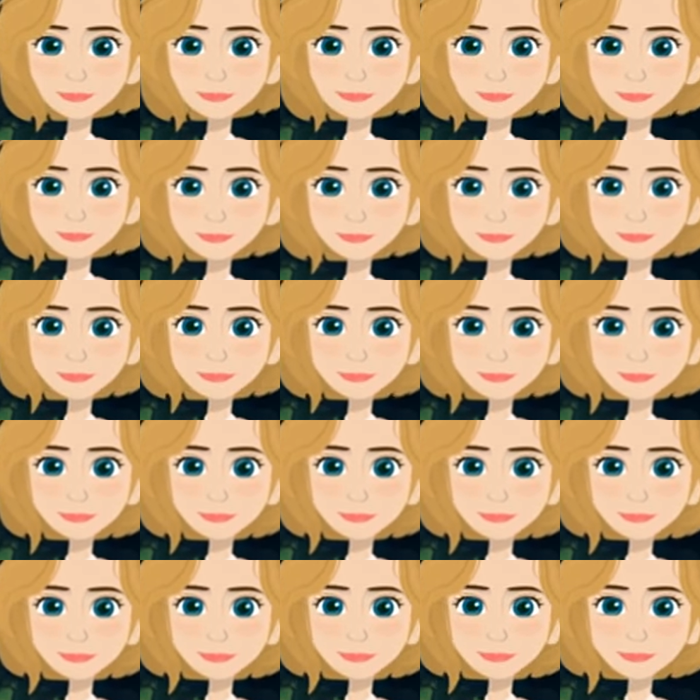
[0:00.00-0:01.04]

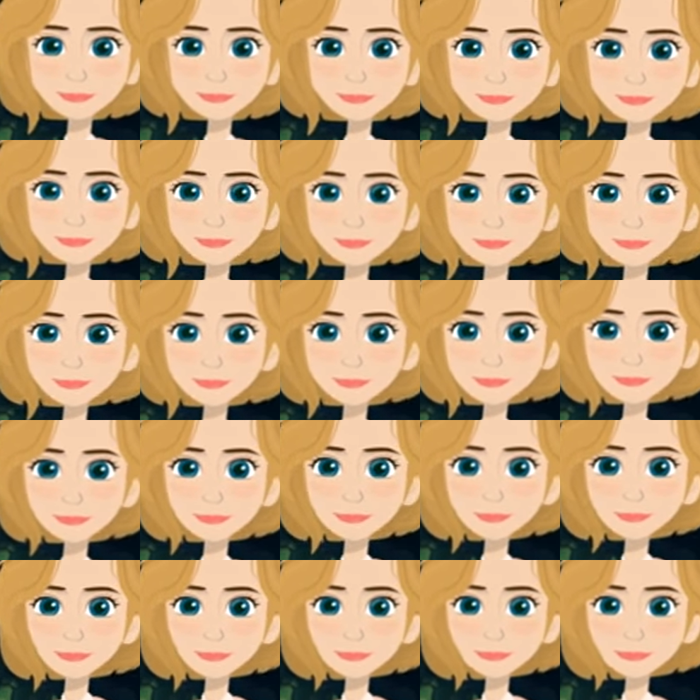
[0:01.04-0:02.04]
Nobody speaks.